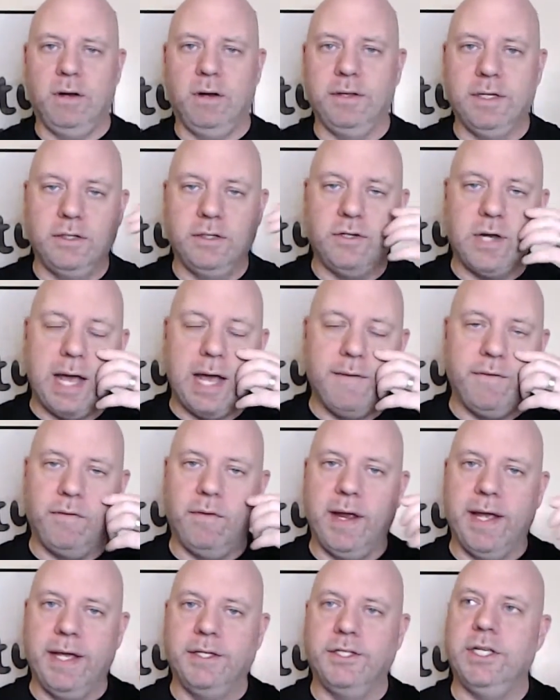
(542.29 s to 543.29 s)
on the driving
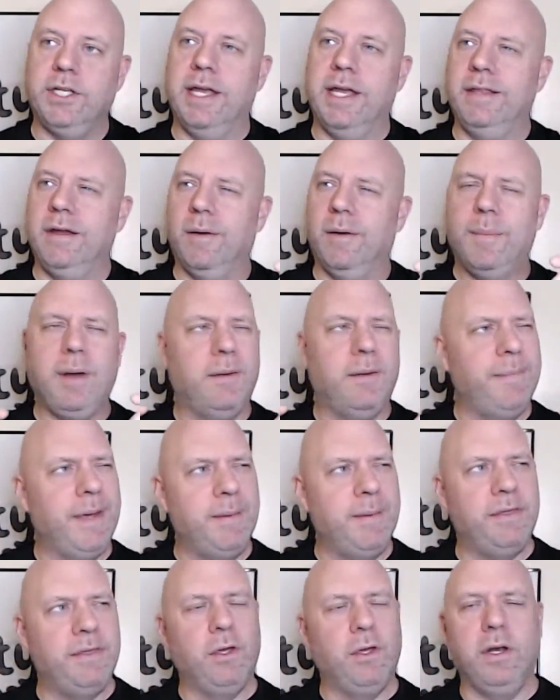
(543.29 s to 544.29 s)
range, and they're about
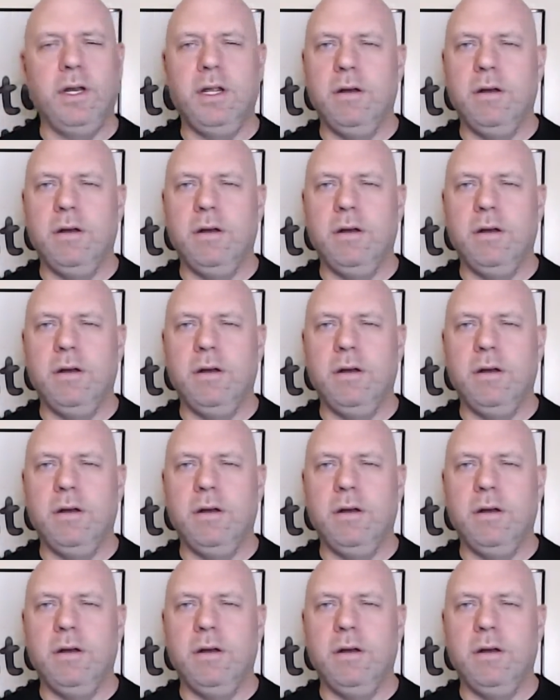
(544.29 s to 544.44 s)
maybe 30 to